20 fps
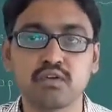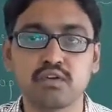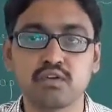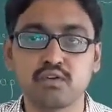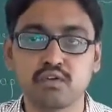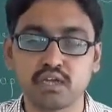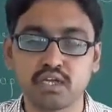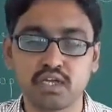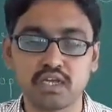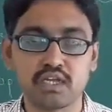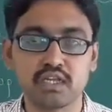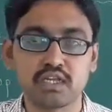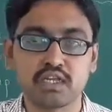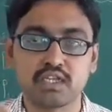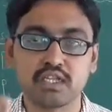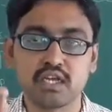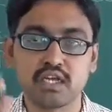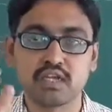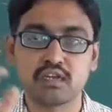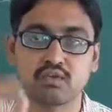Okay,
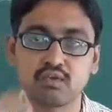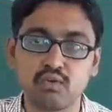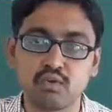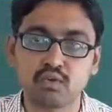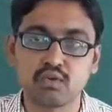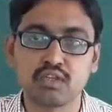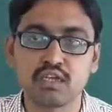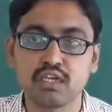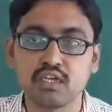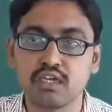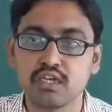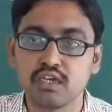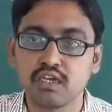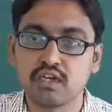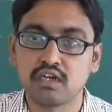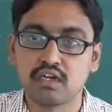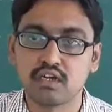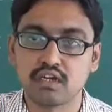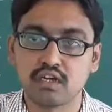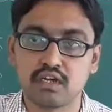then you know the
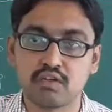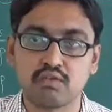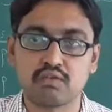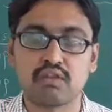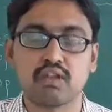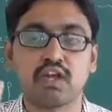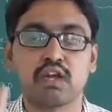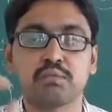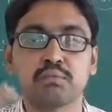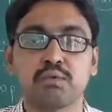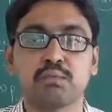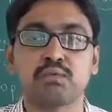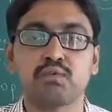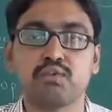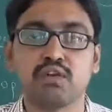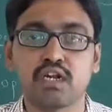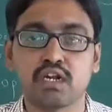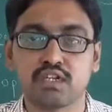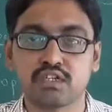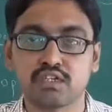non-primitive
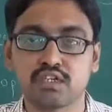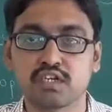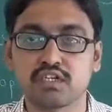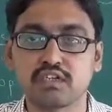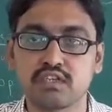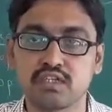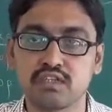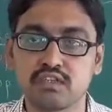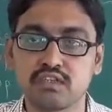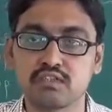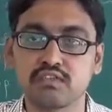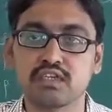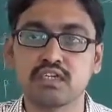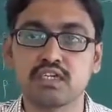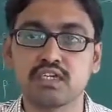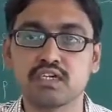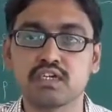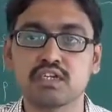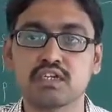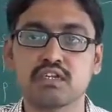data structure. This
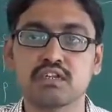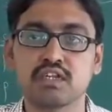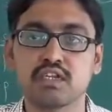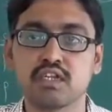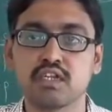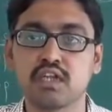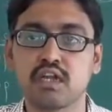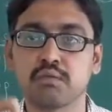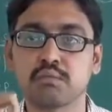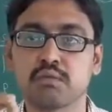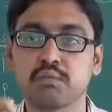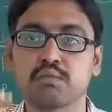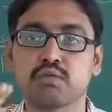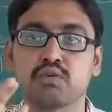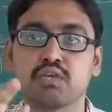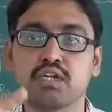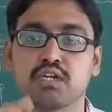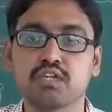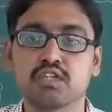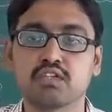year in
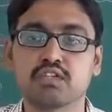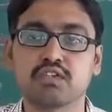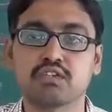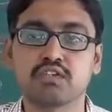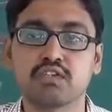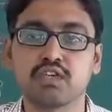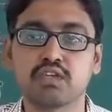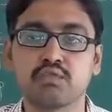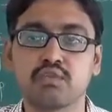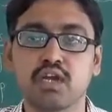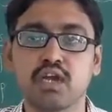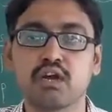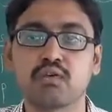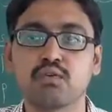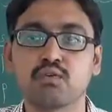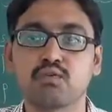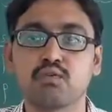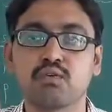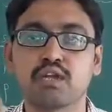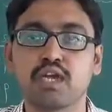non-primitive data structure we
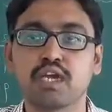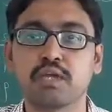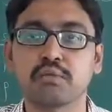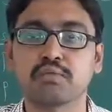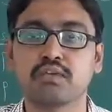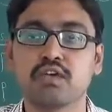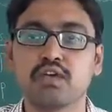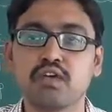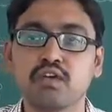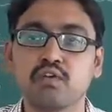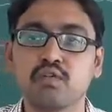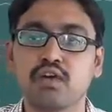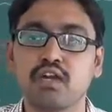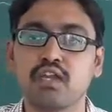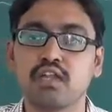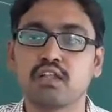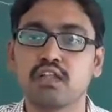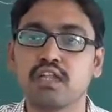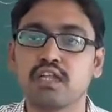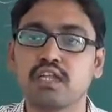have two types. One
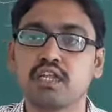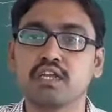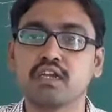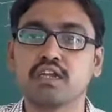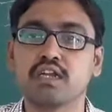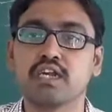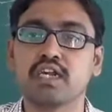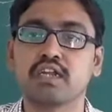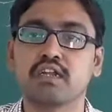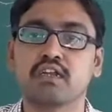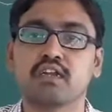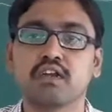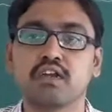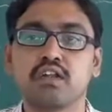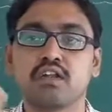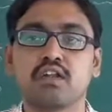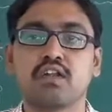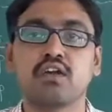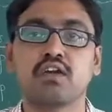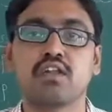is linear and
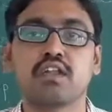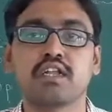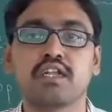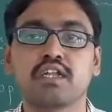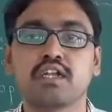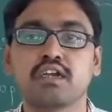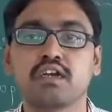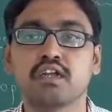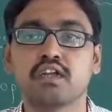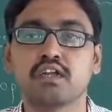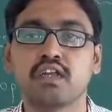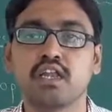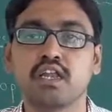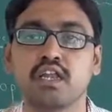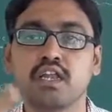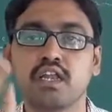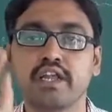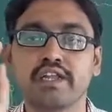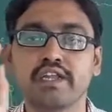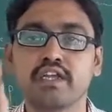non-linear.
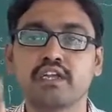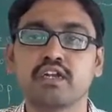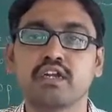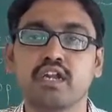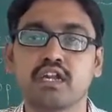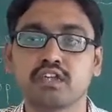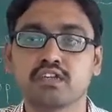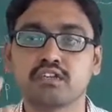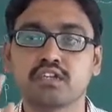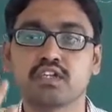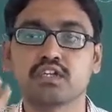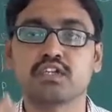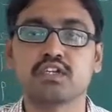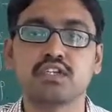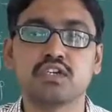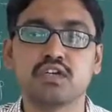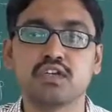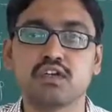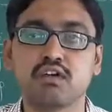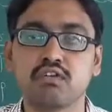In linear data
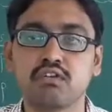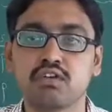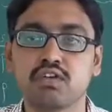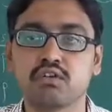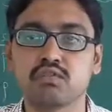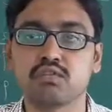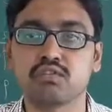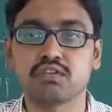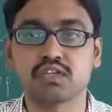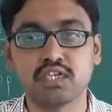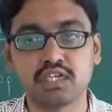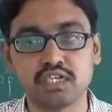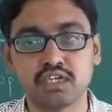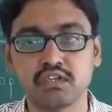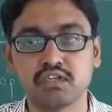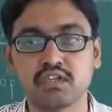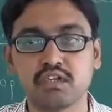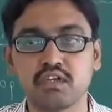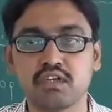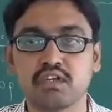structure already you
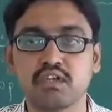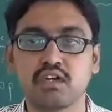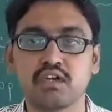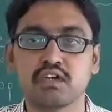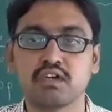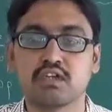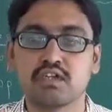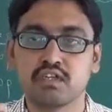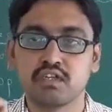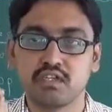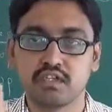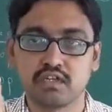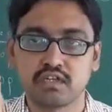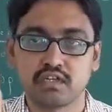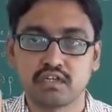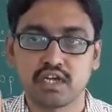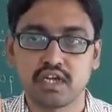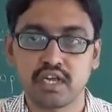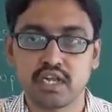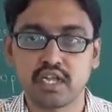studied
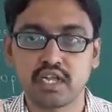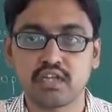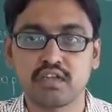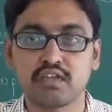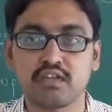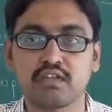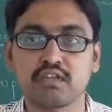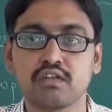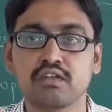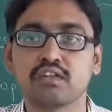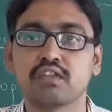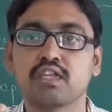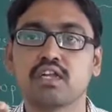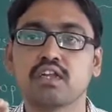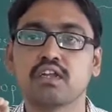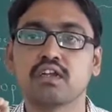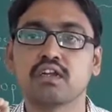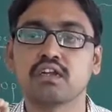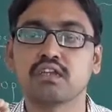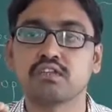the array,
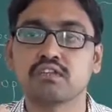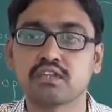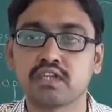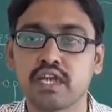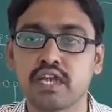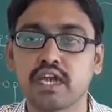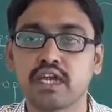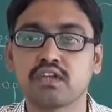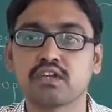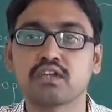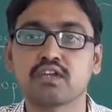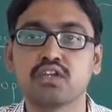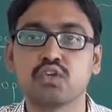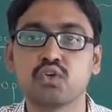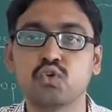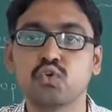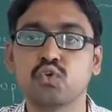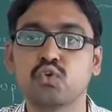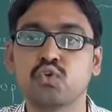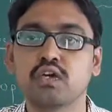then stack,
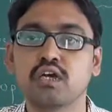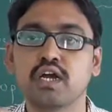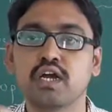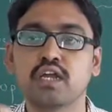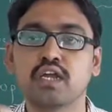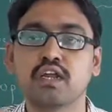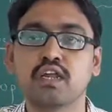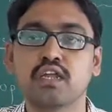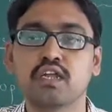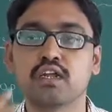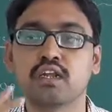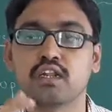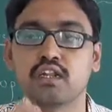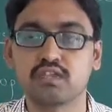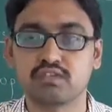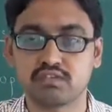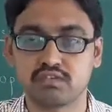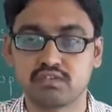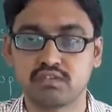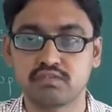queue and linked
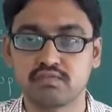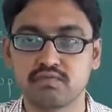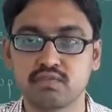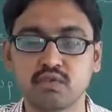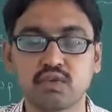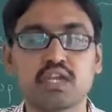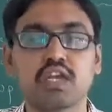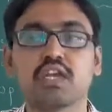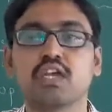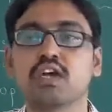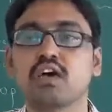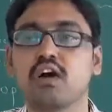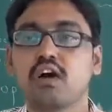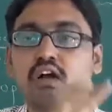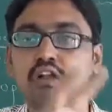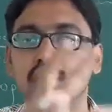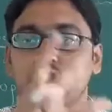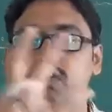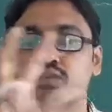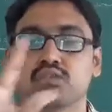list. Okay,
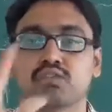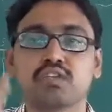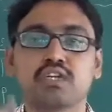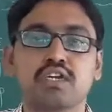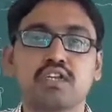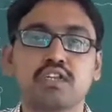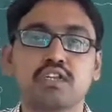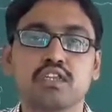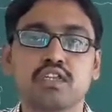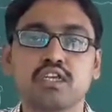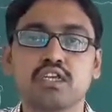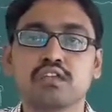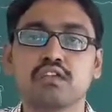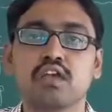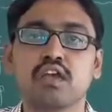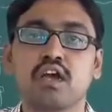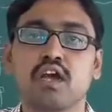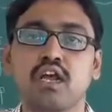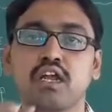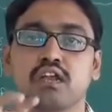already you studied these
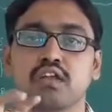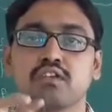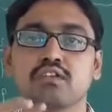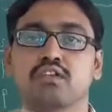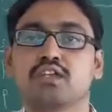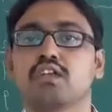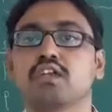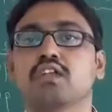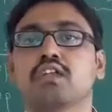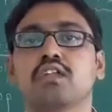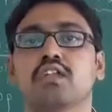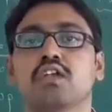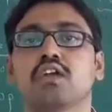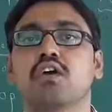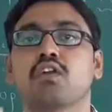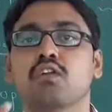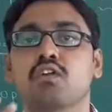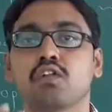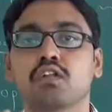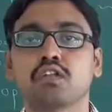and you studied the
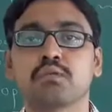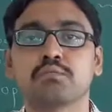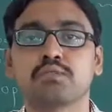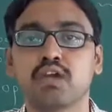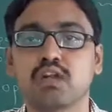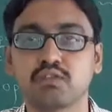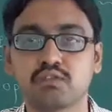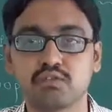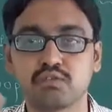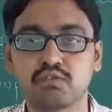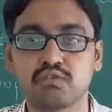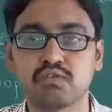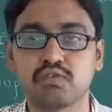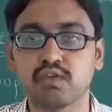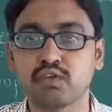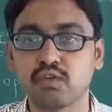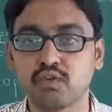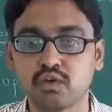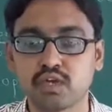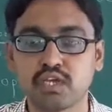algorithms also.
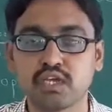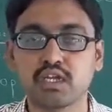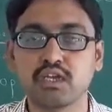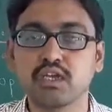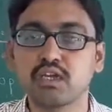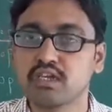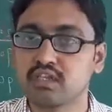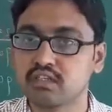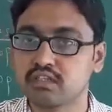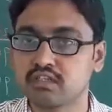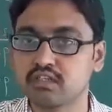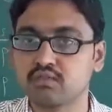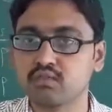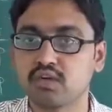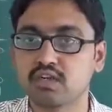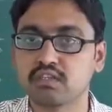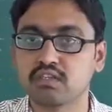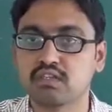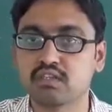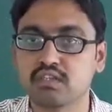Okay, this is
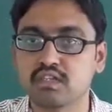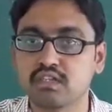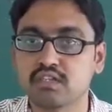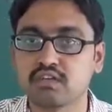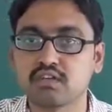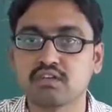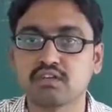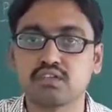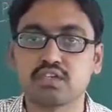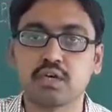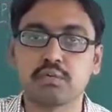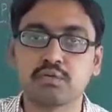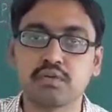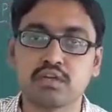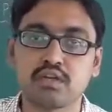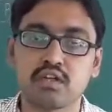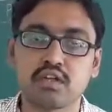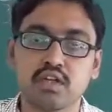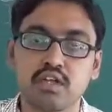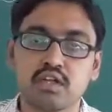the third
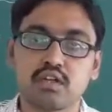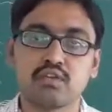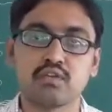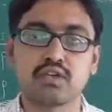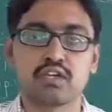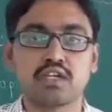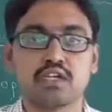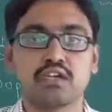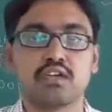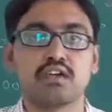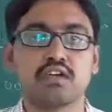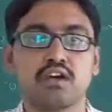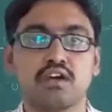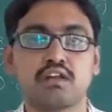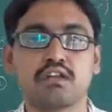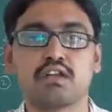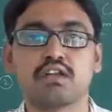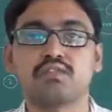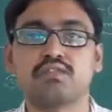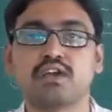chapter. Okay,
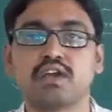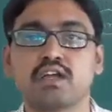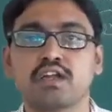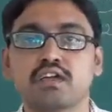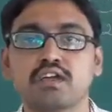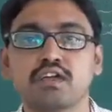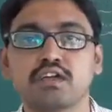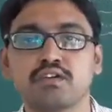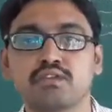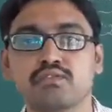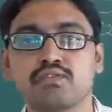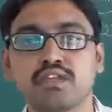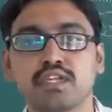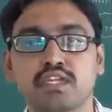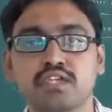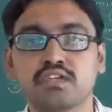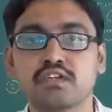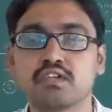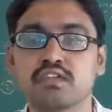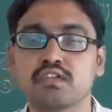already we are
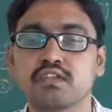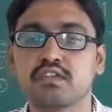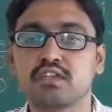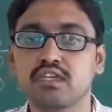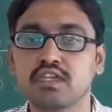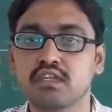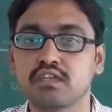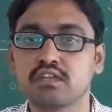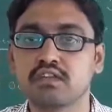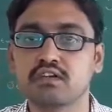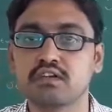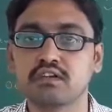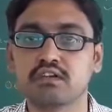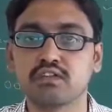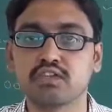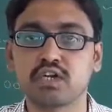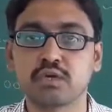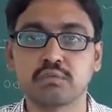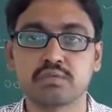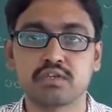finished the third
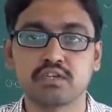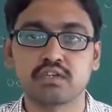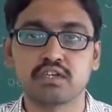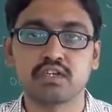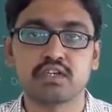chapter.